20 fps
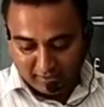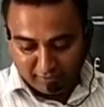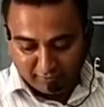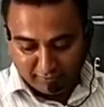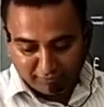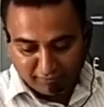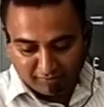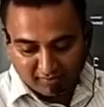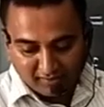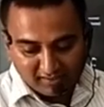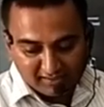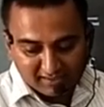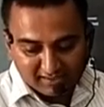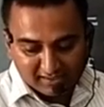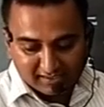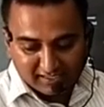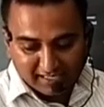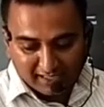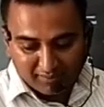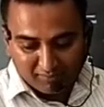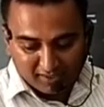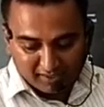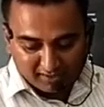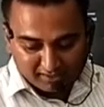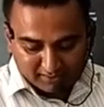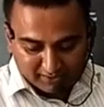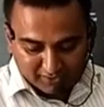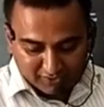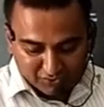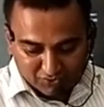The first time in
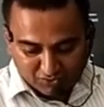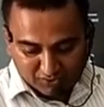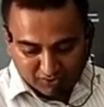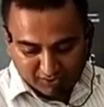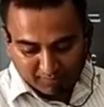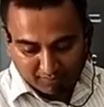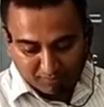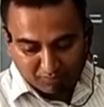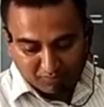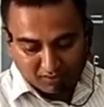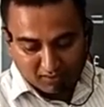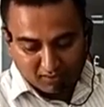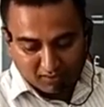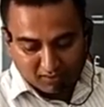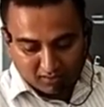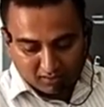the history,